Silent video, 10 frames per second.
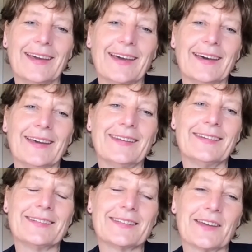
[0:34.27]

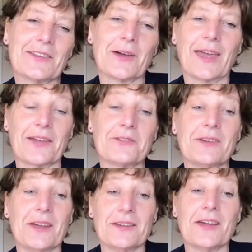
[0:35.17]
And I thought, okay,
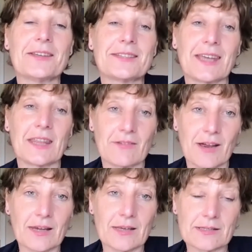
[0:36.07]
nice to take the
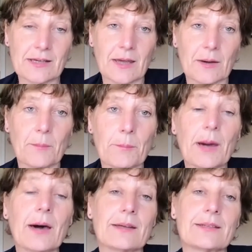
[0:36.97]
railings down,
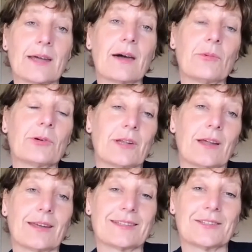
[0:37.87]
but I would
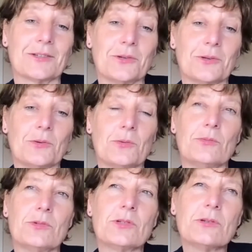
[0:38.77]
like to
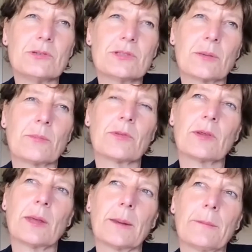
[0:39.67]
do
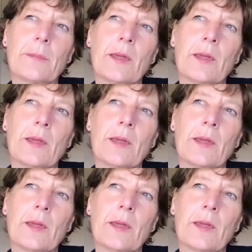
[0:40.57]
something.